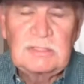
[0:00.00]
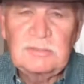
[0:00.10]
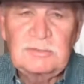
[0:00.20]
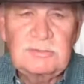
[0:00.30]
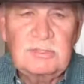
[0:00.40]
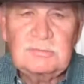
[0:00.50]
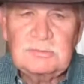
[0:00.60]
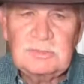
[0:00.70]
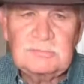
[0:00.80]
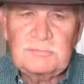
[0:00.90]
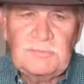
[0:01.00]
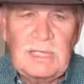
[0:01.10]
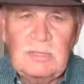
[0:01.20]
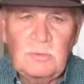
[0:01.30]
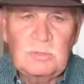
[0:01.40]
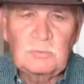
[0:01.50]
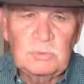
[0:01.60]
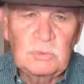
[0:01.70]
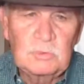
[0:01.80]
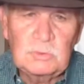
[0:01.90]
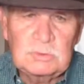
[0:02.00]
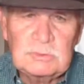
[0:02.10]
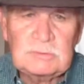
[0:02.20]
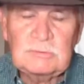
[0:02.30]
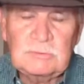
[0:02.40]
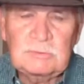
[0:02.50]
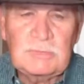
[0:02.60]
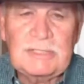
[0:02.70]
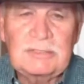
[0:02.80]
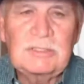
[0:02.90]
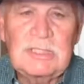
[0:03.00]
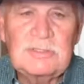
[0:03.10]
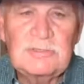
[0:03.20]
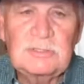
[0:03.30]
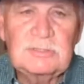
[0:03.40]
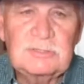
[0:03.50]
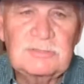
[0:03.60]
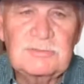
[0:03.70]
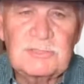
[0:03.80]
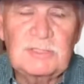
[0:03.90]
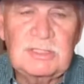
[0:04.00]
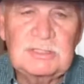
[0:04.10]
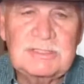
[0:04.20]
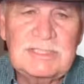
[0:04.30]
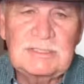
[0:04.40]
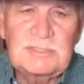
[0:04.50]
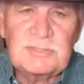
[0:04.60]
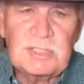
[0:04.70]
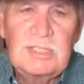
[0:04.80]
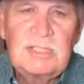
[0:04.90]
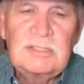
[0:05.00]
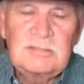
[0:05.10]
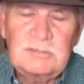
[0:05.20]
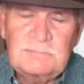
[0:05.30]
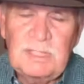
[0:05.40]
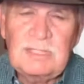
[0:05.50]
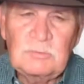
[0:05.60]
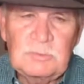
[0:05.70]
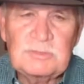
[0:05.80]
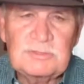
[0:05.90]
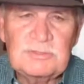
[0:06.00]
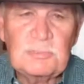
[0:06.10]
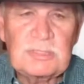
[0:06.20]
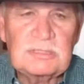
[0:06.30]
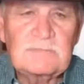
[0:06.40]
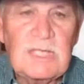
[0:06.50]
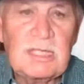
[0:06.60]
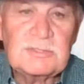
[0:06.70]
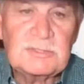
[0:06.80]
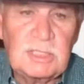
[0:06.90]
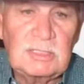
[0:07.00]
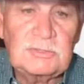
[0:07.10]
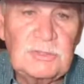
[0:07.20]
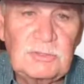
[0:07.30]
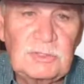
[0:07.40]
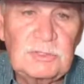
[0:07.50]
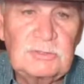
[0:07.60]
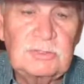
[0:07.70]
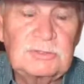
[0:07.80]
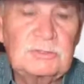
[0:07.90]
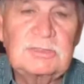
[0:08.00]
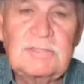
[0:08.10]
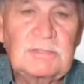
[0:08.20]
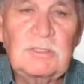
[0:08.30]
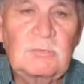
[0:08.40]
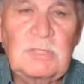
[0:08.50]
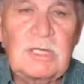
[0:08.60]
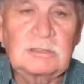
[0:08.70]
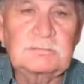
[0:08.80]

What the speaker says: You don't follow a rule or regulation concerning attendance. You follow what the Spirit of God is telling you to do, and you'll never go wrong,